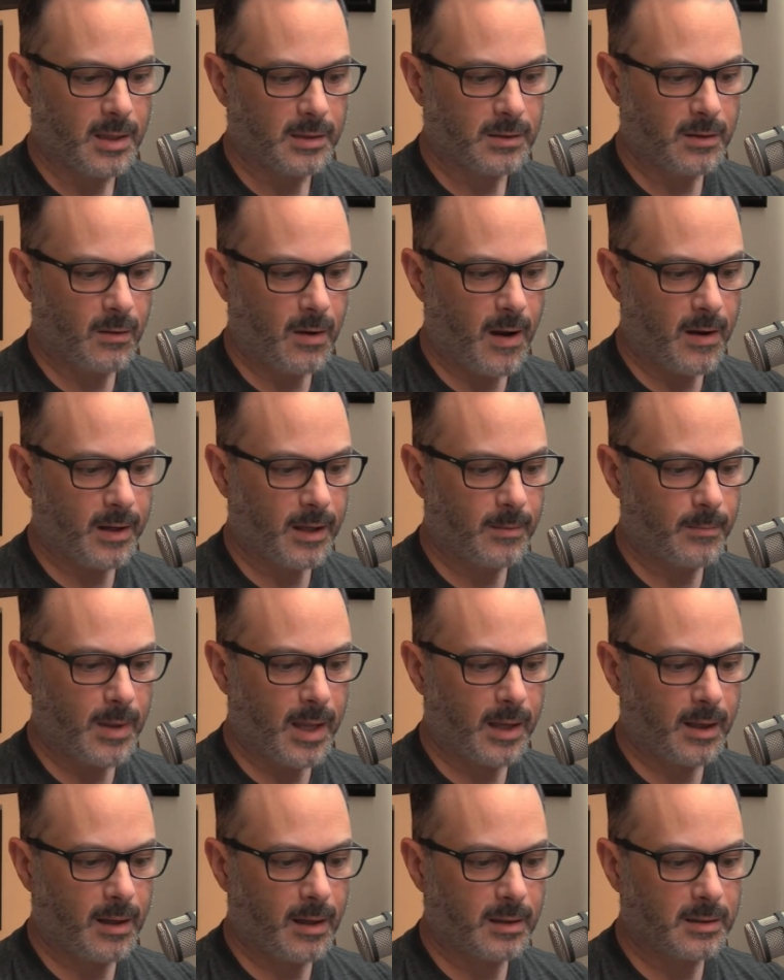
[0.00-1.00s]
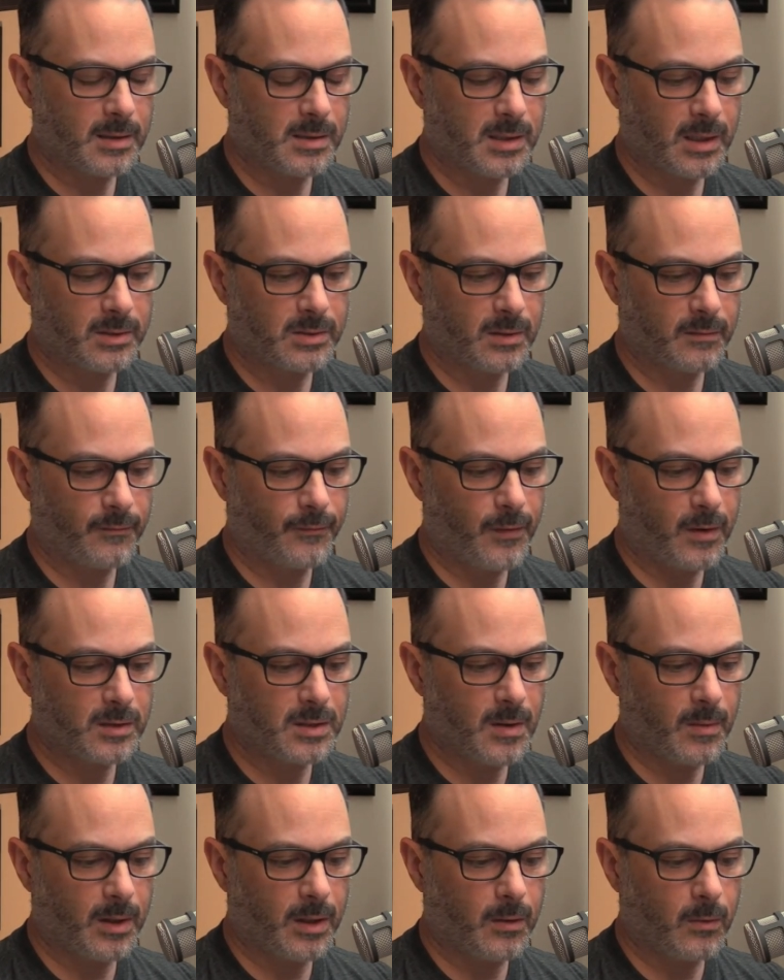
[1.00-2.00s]
So I'm going to make a decision.
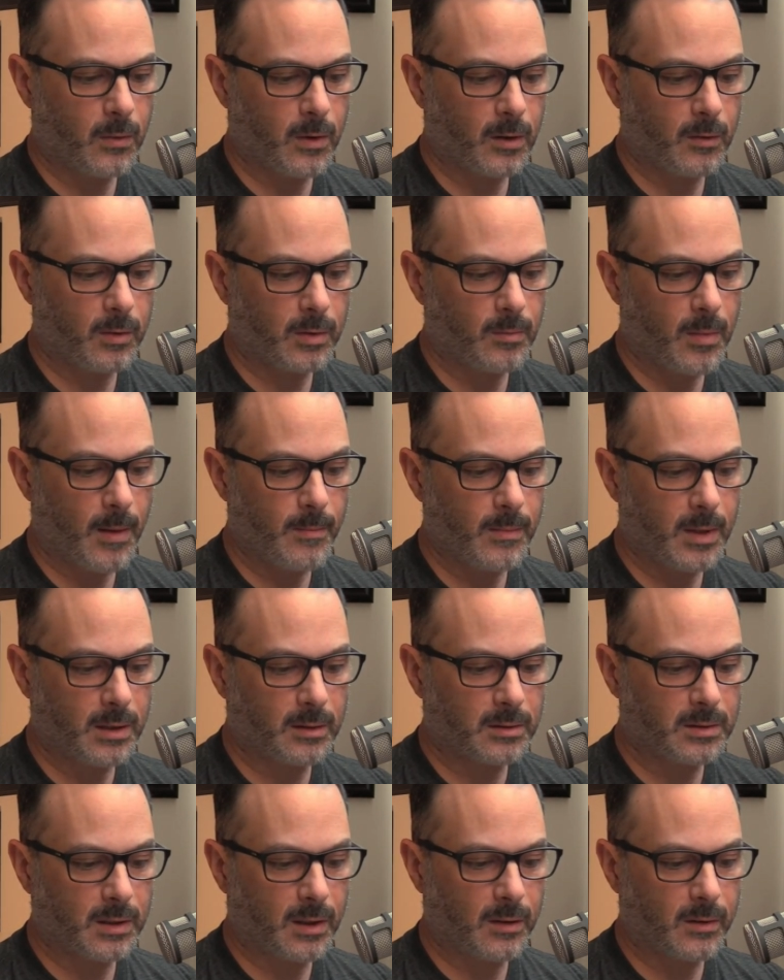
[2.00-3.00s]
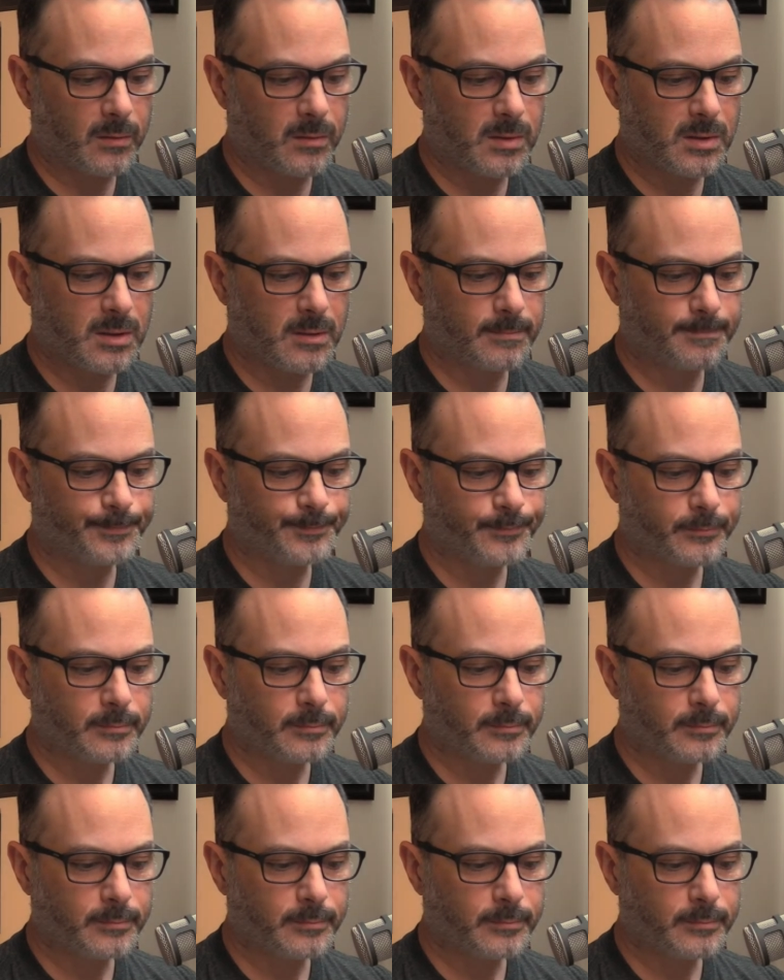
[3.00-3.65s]
First, I'm going to work with my middle tones.